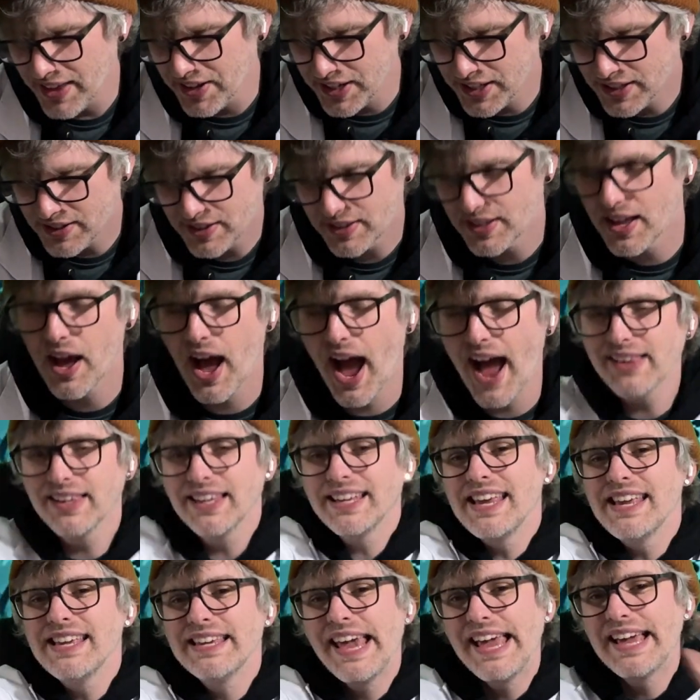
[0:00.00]
I like. I
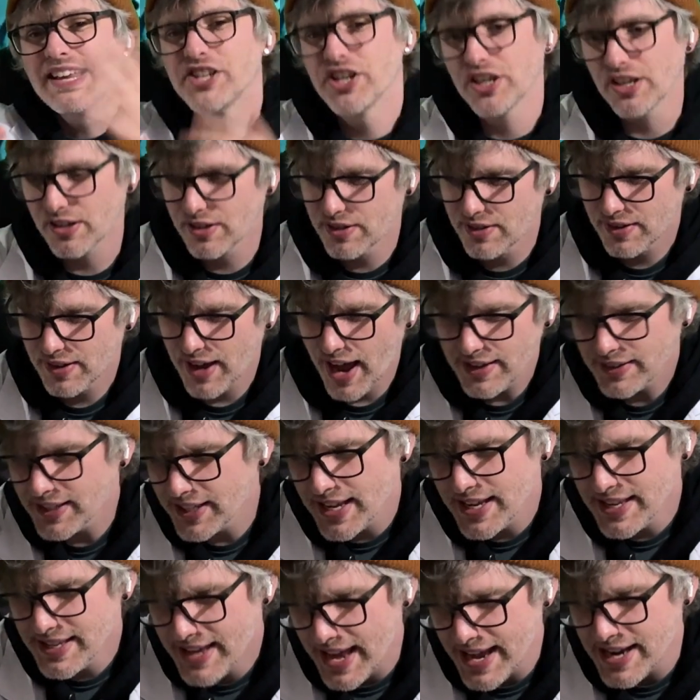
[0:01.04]
like engaging. I
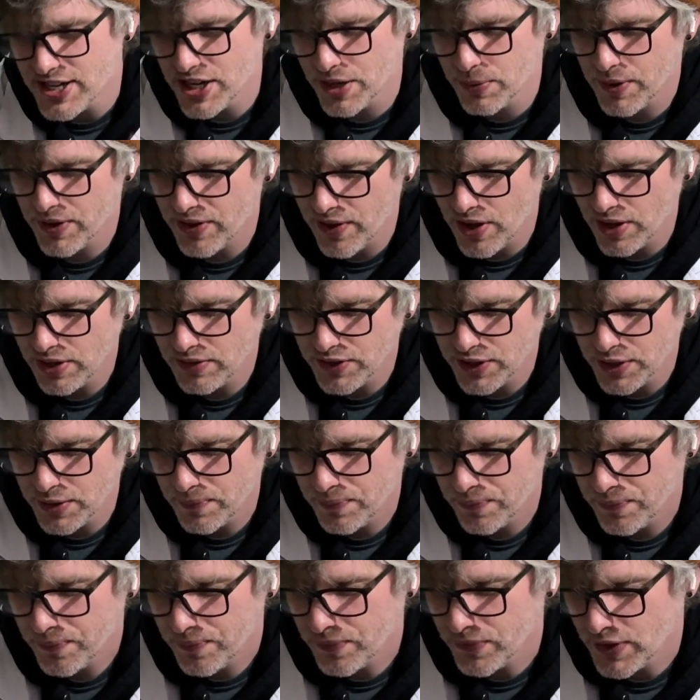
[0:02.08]
like engaging with all of
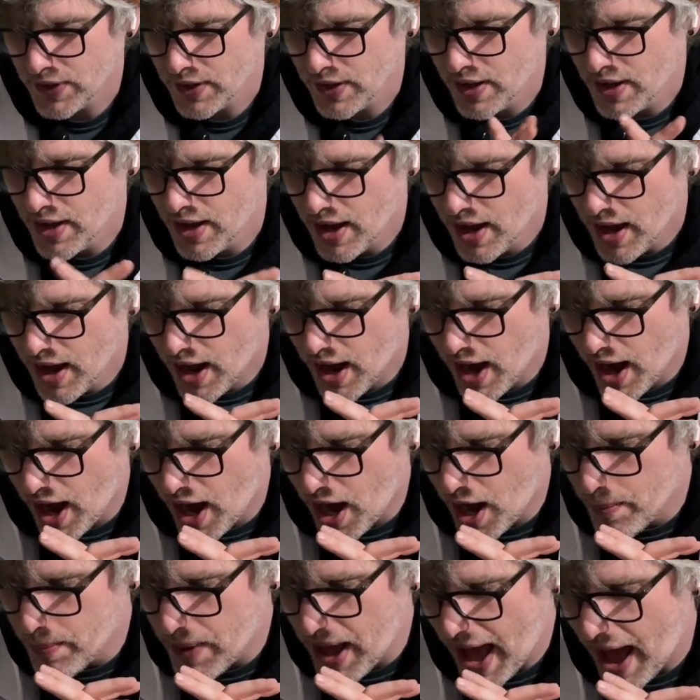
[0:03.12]

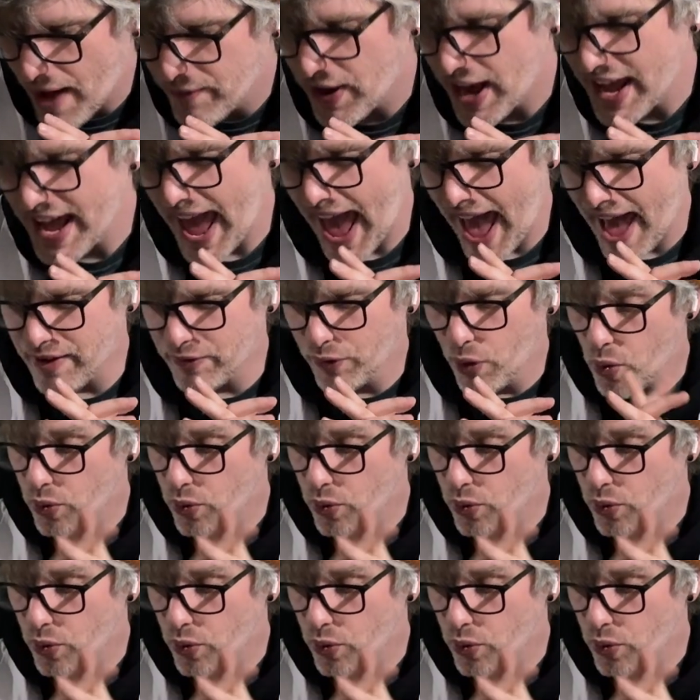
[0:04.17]
you. Have I?